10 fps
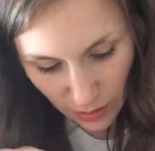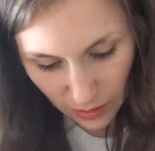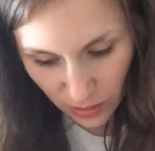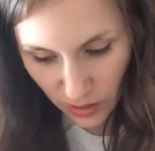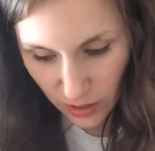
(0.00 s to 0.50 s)

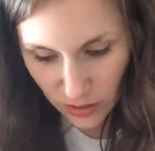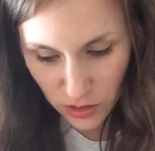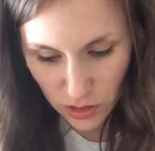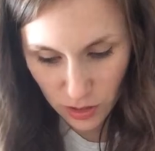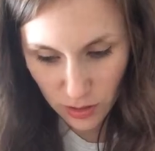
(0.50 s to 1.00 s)
I think
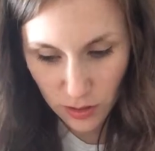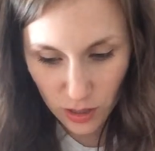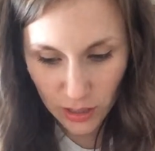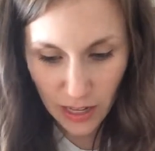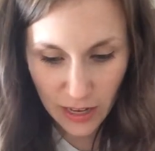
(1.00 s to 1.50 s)
it
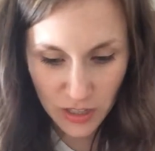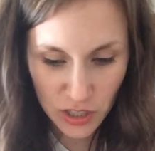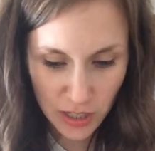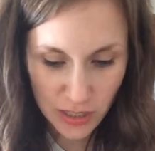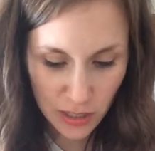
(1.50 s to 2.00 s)
could get it
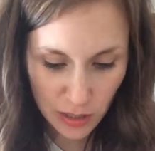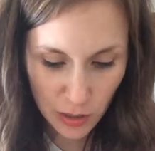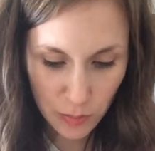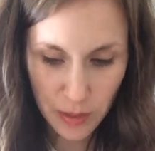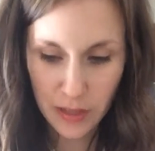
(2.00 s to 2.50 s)
just a
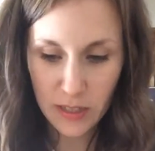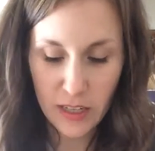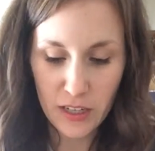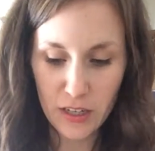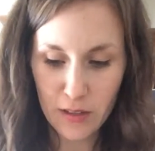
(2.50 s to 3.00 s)
little bit
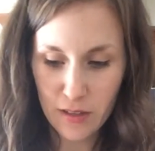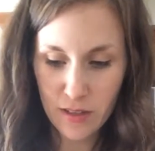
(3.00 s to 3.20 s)
cleaner.